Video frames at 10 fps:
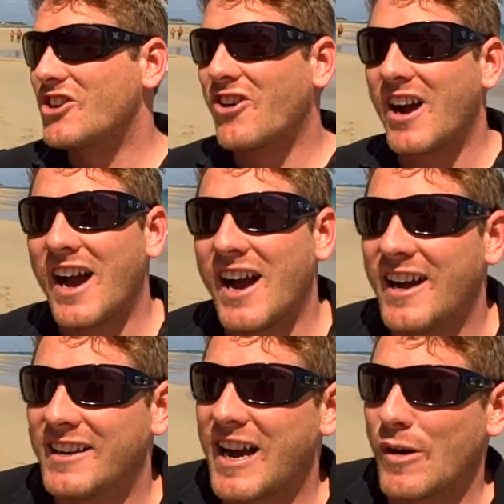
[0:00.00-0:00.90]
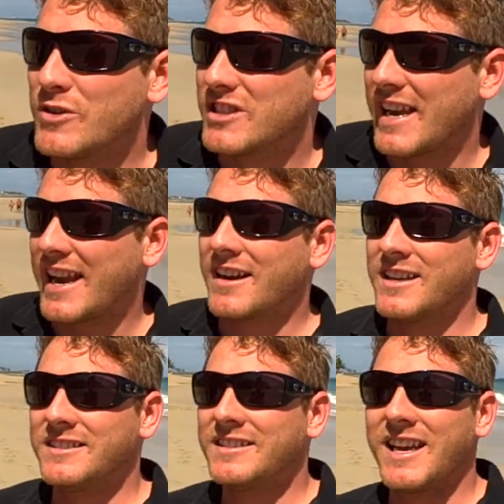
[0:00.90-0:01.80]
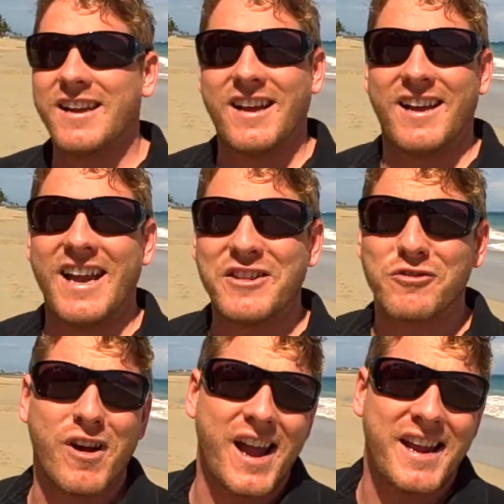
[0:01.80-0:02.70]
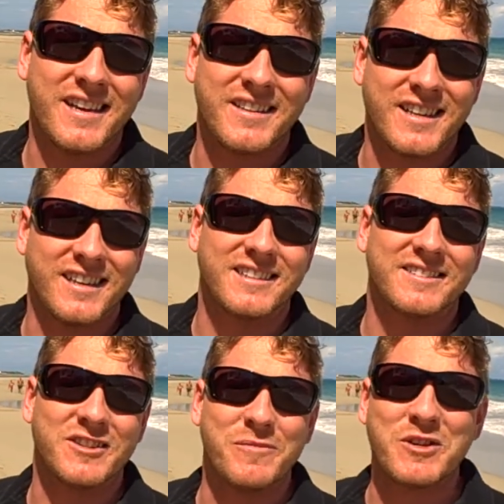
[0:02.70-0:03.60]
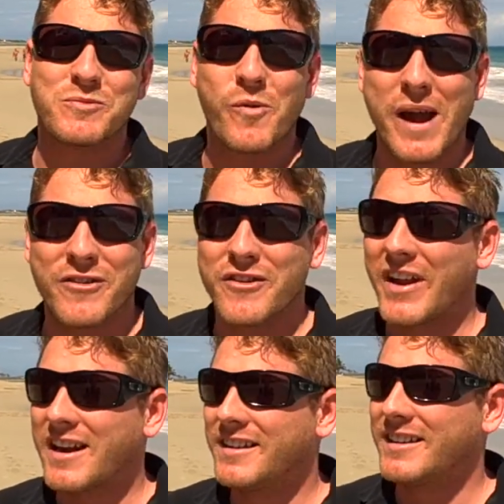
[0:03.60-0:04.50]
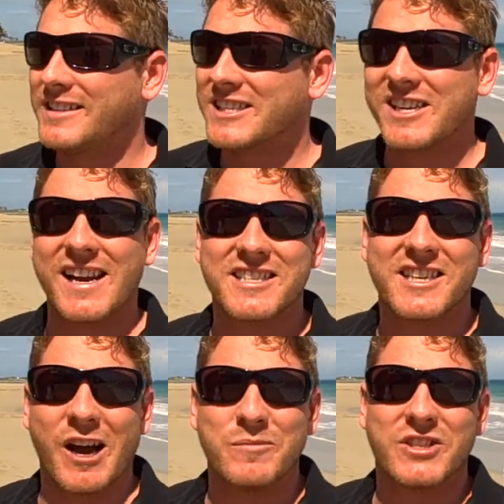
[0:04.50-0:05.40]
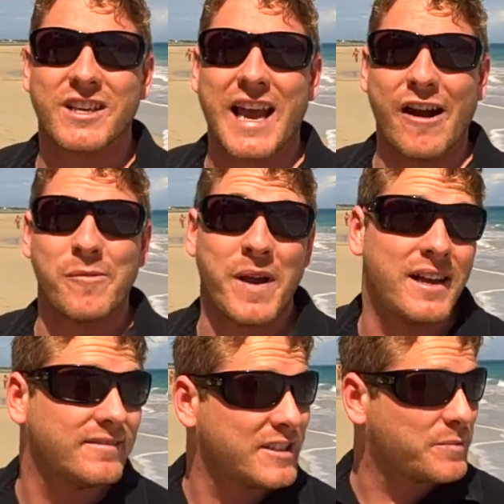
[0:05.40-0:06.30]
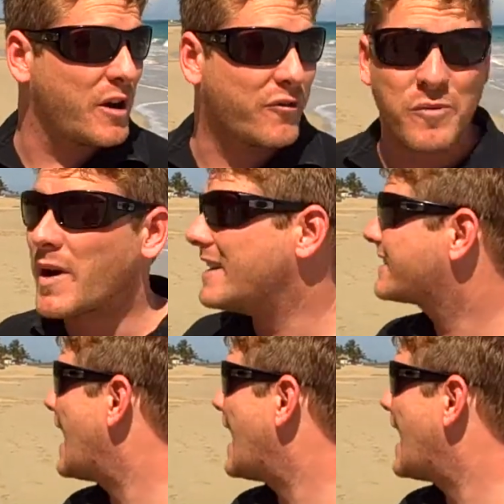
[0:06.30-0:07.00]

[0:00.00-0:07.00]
Sure. I was in England in the rain and the miserable weather of England, and decided to come to the Caribbean. It's a beautiful place,